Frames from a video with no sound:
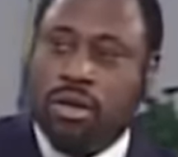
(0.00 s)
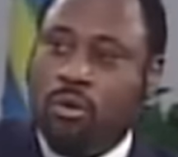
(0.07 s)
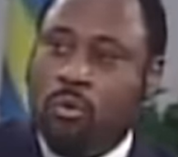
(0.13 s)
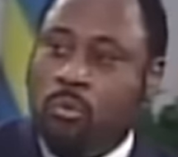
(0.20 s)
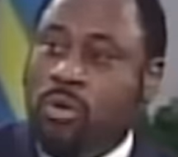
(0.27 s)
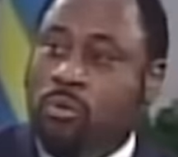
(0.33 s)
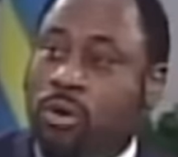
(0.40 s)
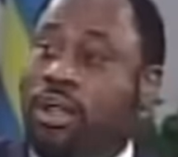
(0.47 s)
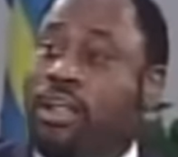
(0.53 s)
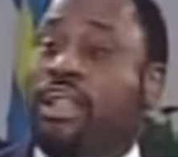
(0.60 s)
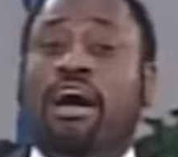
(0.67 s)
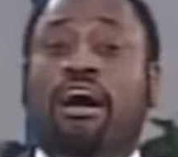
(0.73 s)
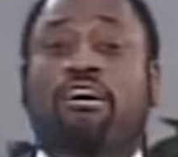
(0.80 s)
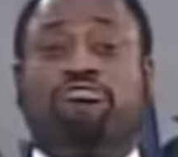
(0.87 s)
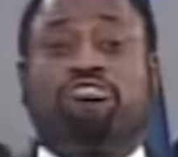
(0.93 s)
We were
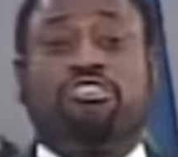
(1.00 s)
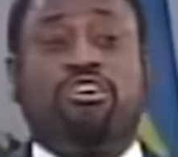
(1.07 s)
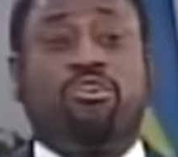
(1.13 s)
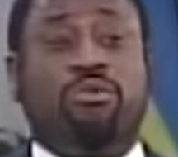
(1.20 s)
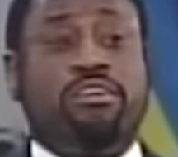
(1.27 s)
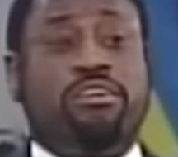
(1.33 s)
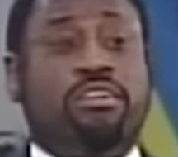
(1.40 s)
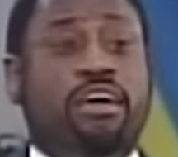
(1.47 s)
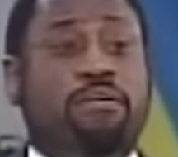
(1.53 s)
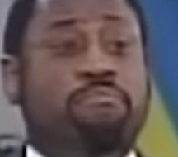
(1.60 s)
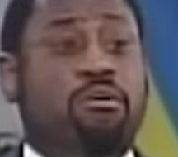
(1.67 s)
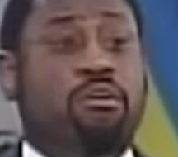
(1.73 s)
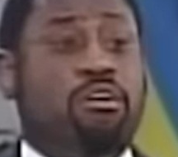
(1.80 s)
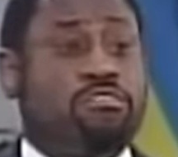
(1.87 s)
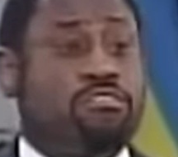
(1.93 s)
allowed to go into that
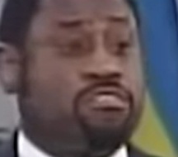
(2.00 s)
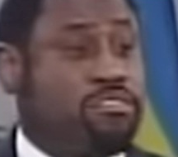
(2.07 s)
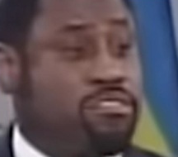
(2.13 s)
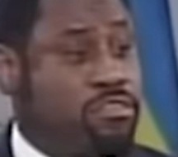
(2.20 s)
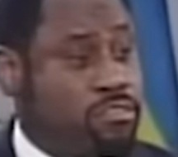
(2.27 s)
mosque.